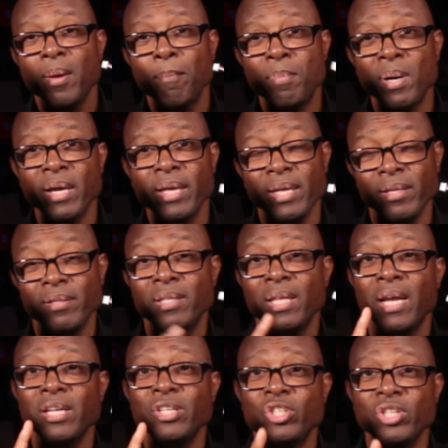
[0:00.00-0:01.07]
buggy
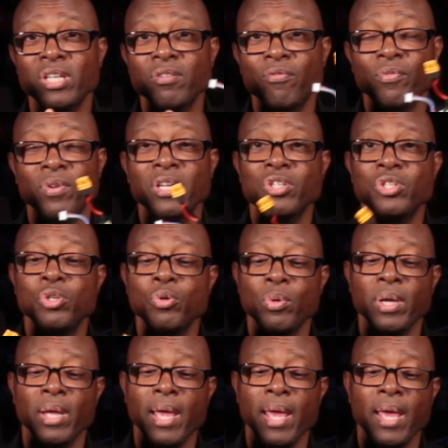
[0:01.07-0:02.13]
that I just finished
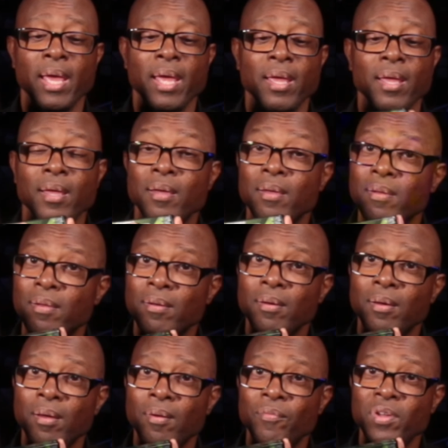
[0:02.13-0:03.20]
doing a
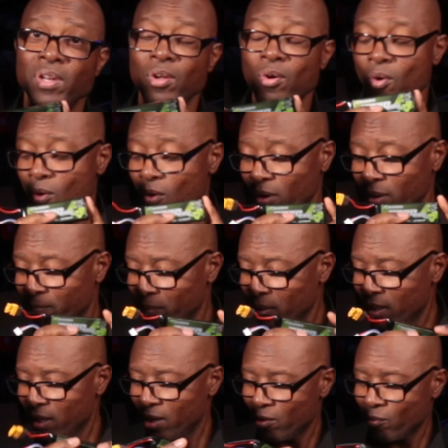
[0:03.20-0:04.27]
video on
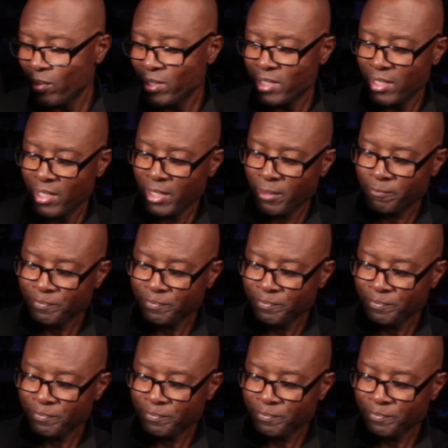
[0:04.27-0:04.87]
here recently.